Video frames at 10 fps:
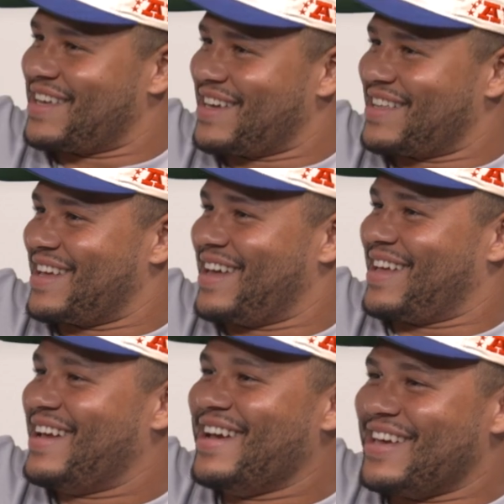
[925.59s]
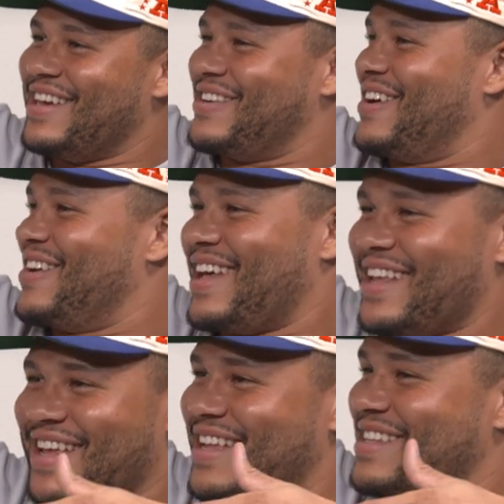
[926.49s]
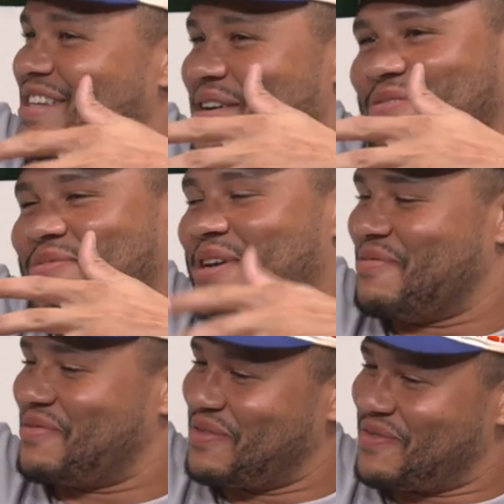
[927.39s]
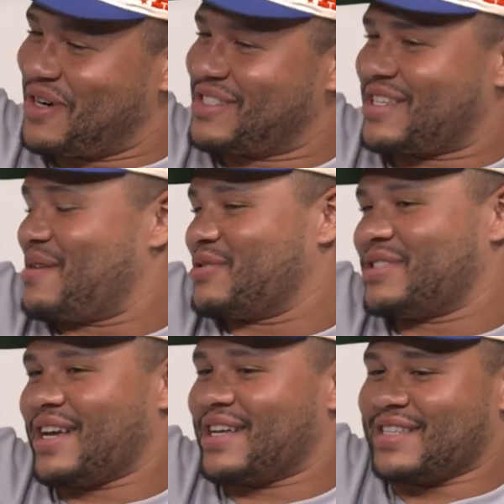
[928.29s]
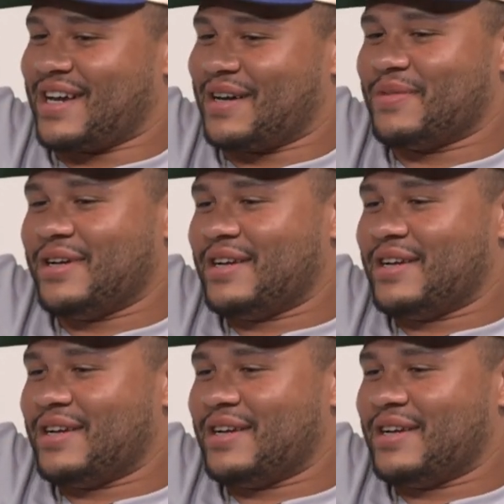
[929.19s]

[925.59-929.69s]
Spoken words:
kid that, you know, that I'm coming for the first time or second time,